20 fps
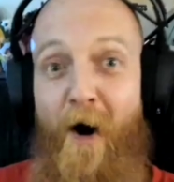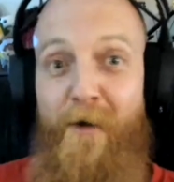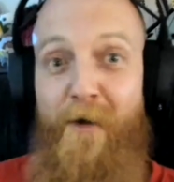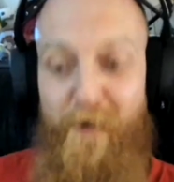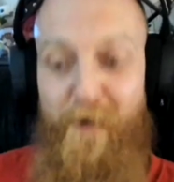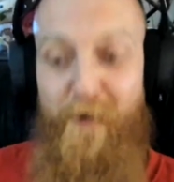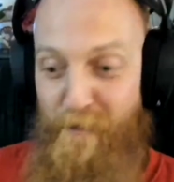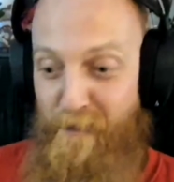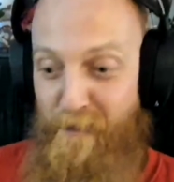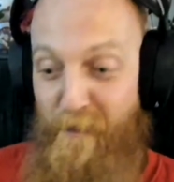
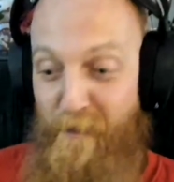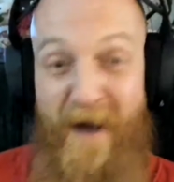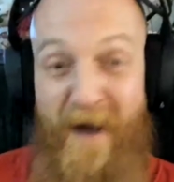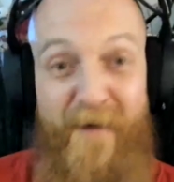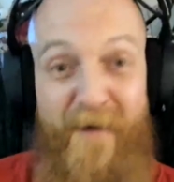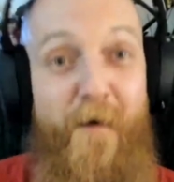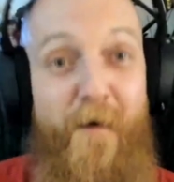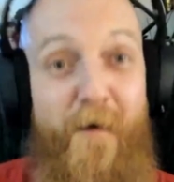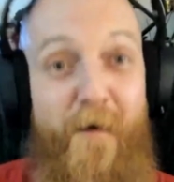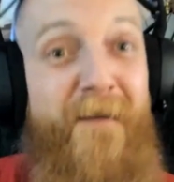
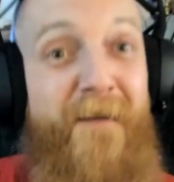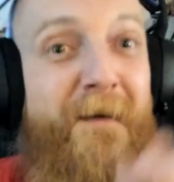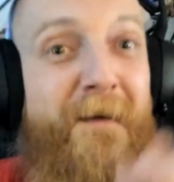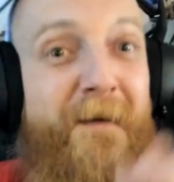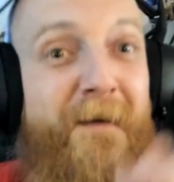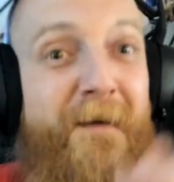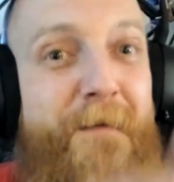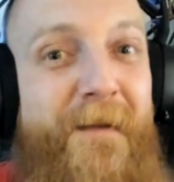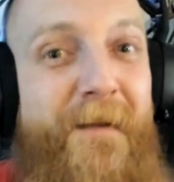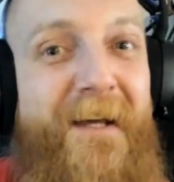you can
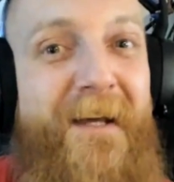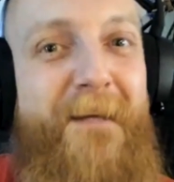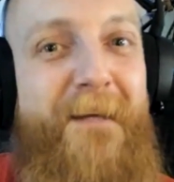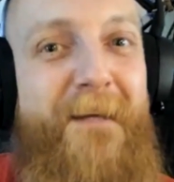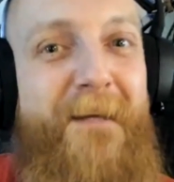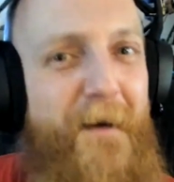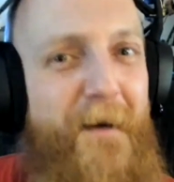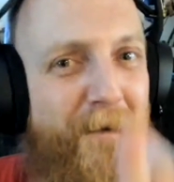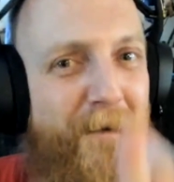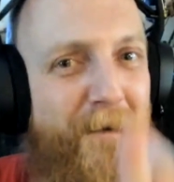manipulate them
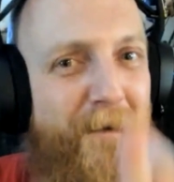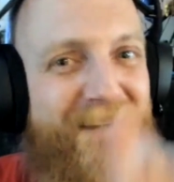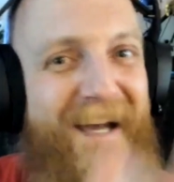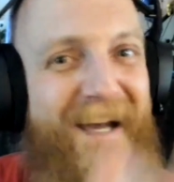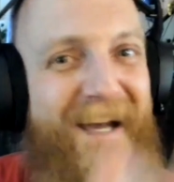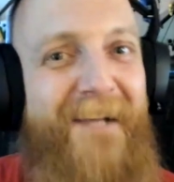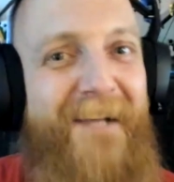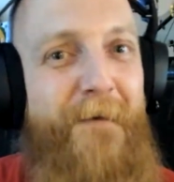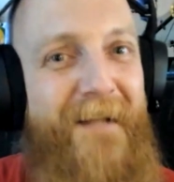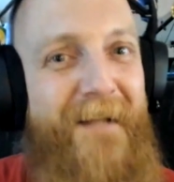on a
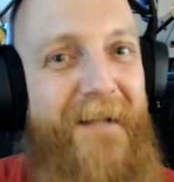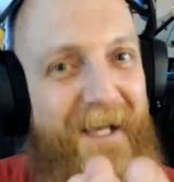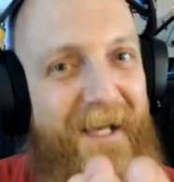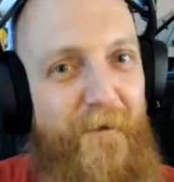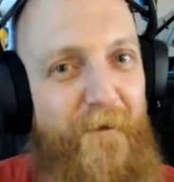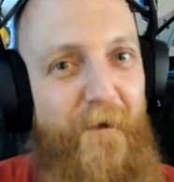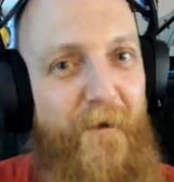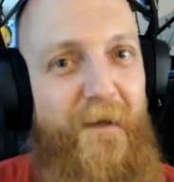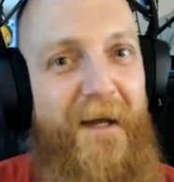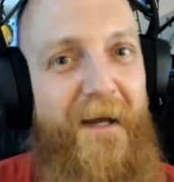
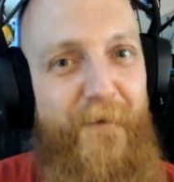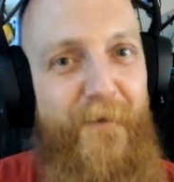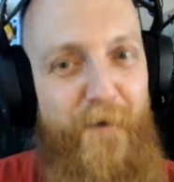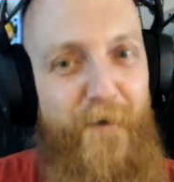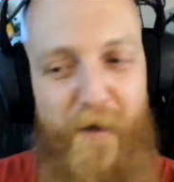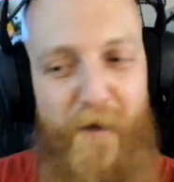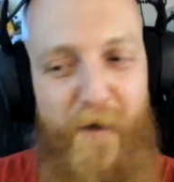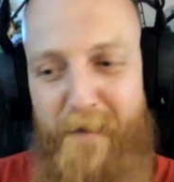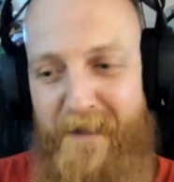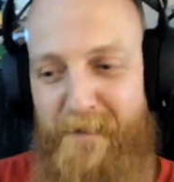molecular level. You
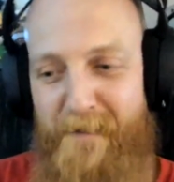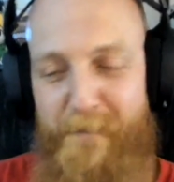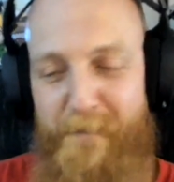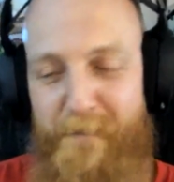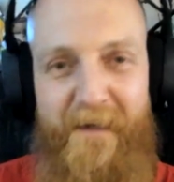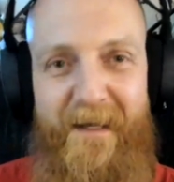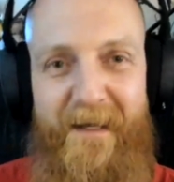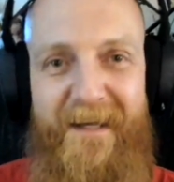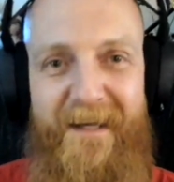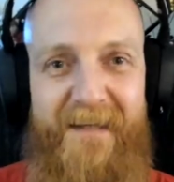can make them into,
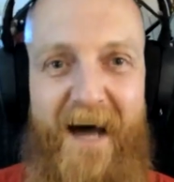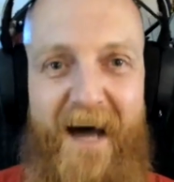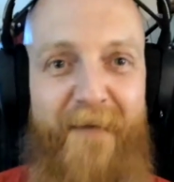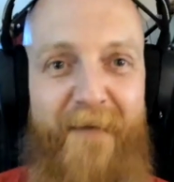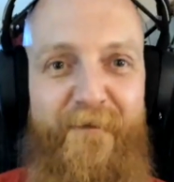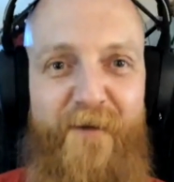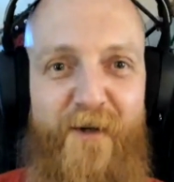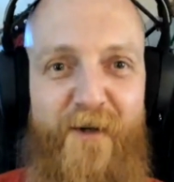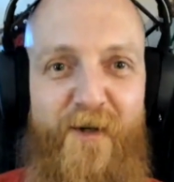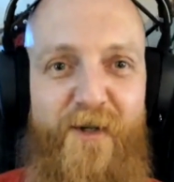like,
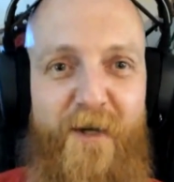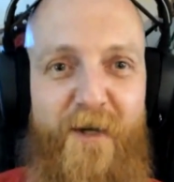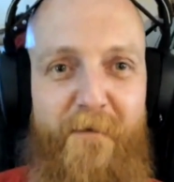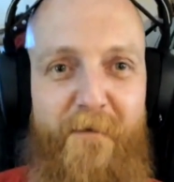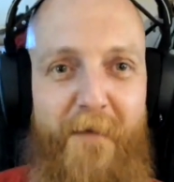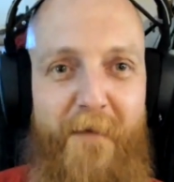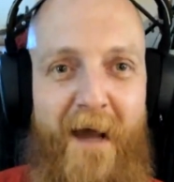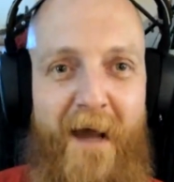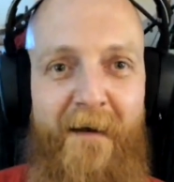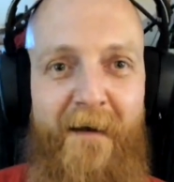knives and shit,
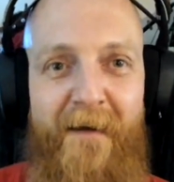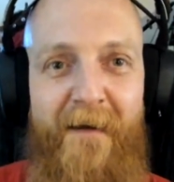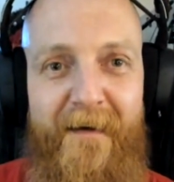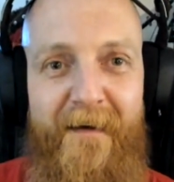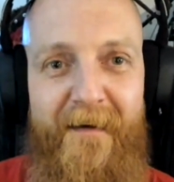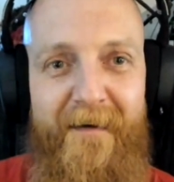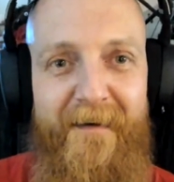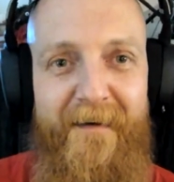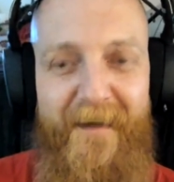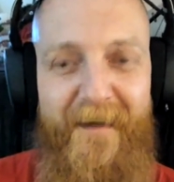man.
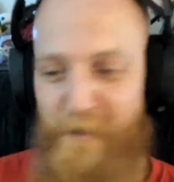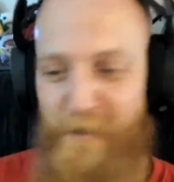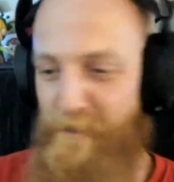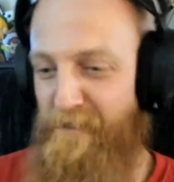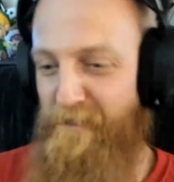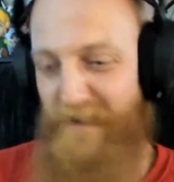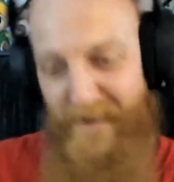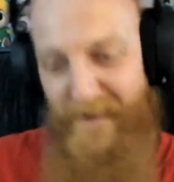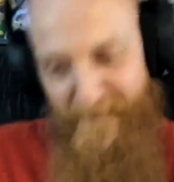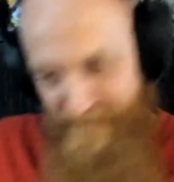Like, you could, like,